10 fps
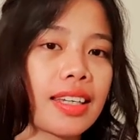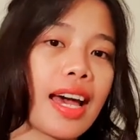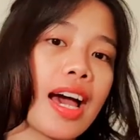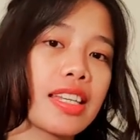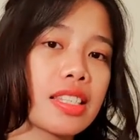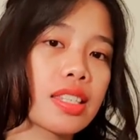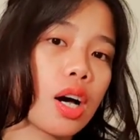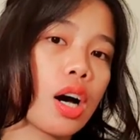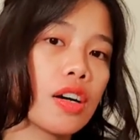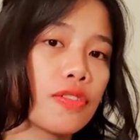kinds
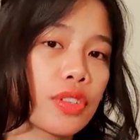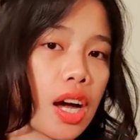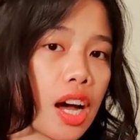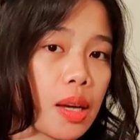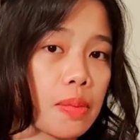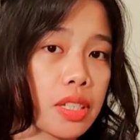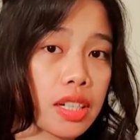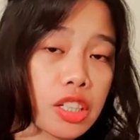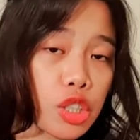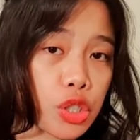of time
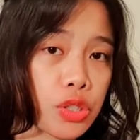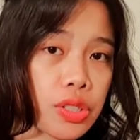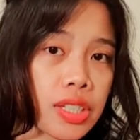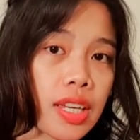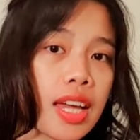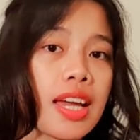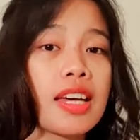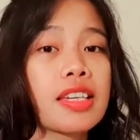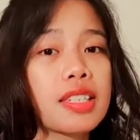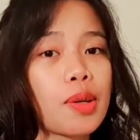signatures.
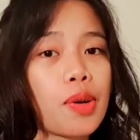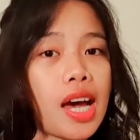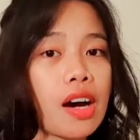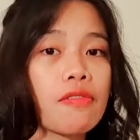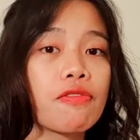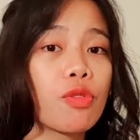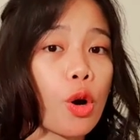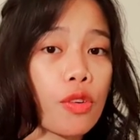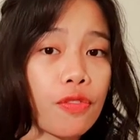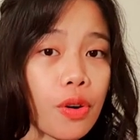So we have
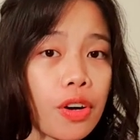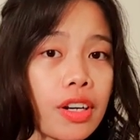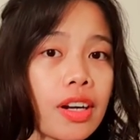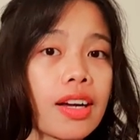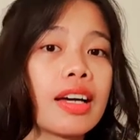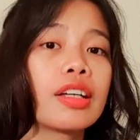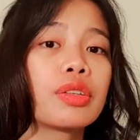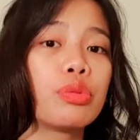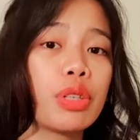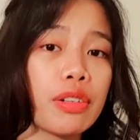4-4,
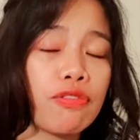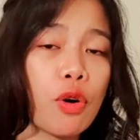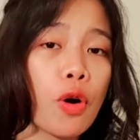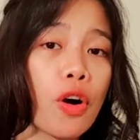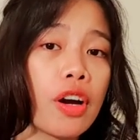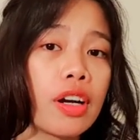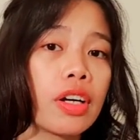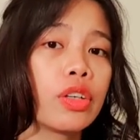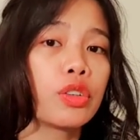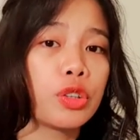3-4,
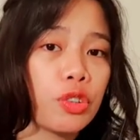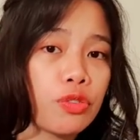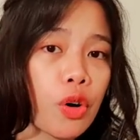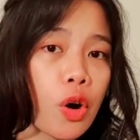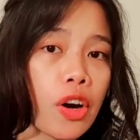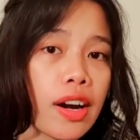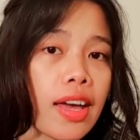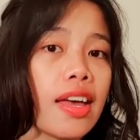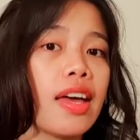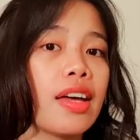2-4,
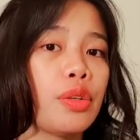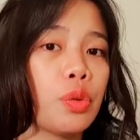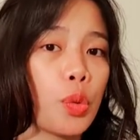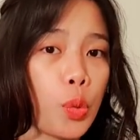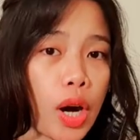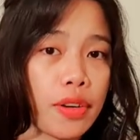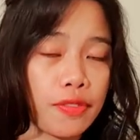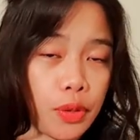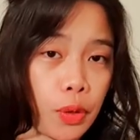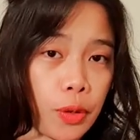and
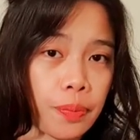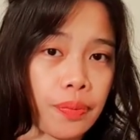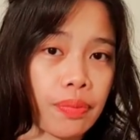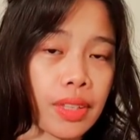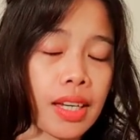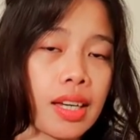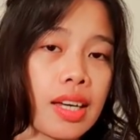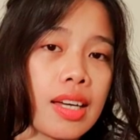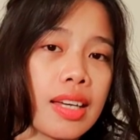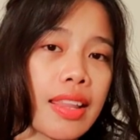1-4.
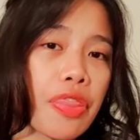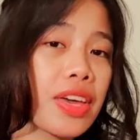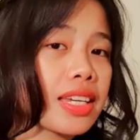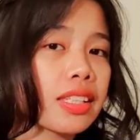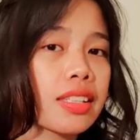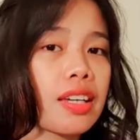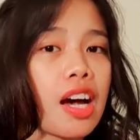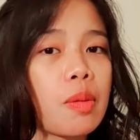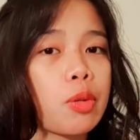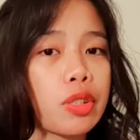These
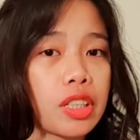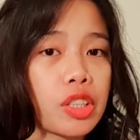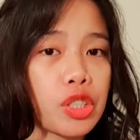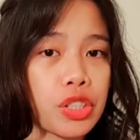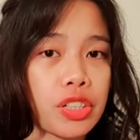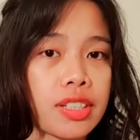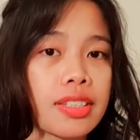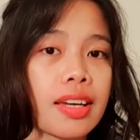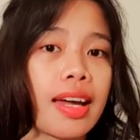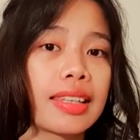time
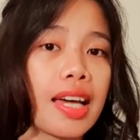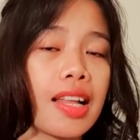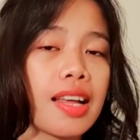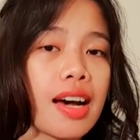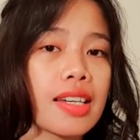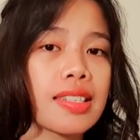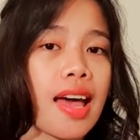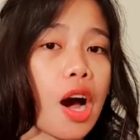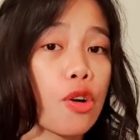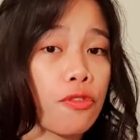signatures tell us
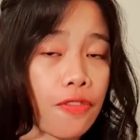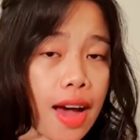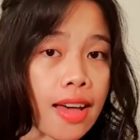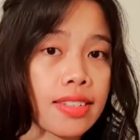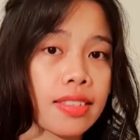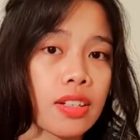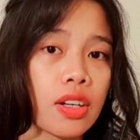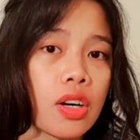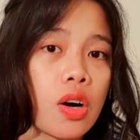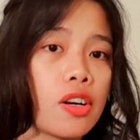how fast
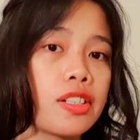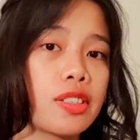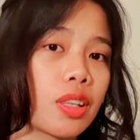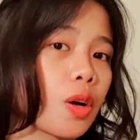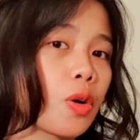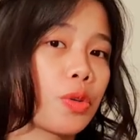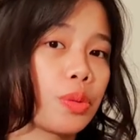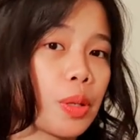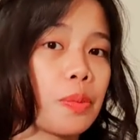or slow the